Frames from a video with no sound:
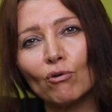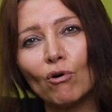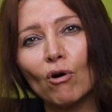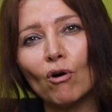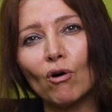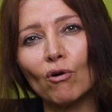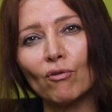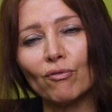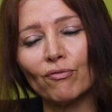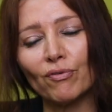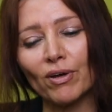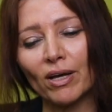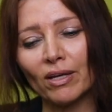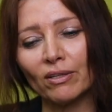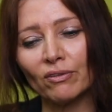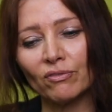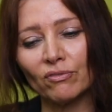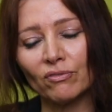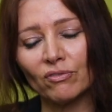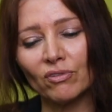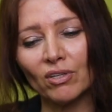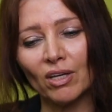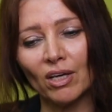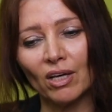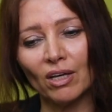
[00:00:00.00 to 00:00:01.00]
off
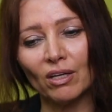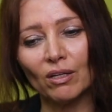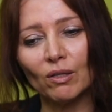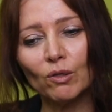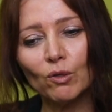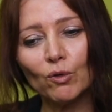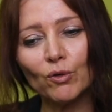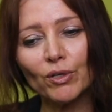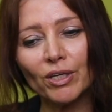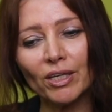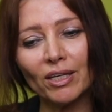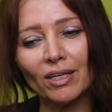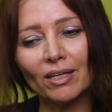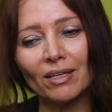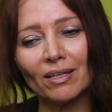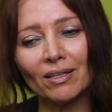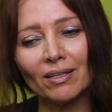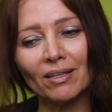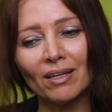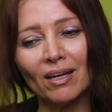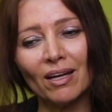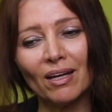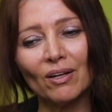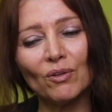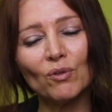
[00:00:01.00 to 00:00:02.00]
and looking